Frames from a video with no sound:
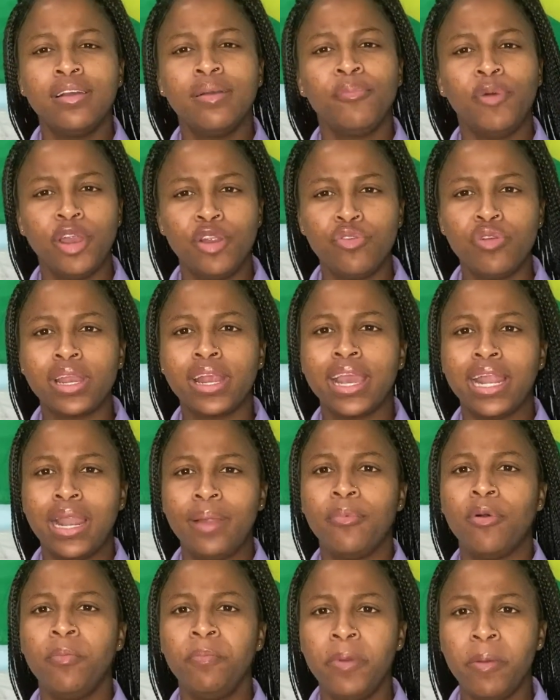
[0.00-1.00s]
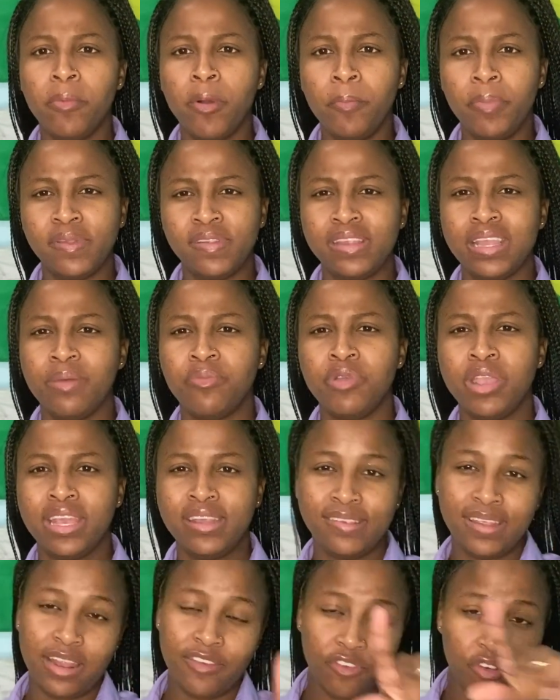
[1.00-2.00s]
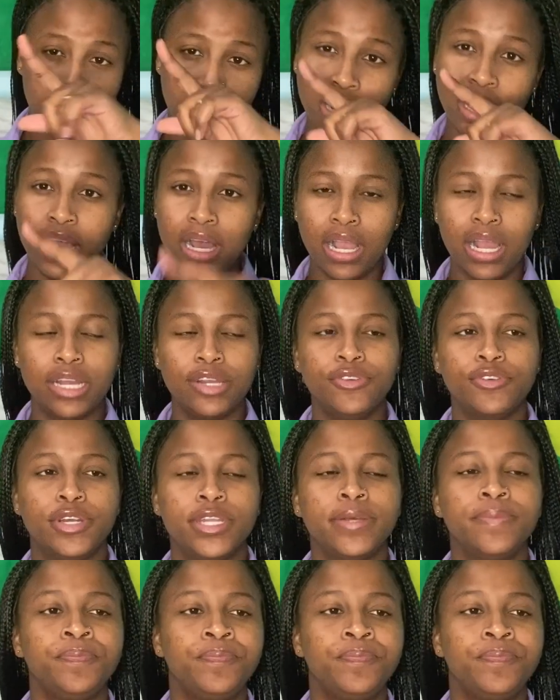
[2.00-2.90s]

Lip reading: the road kind of bumpy same way instead of go the longer road.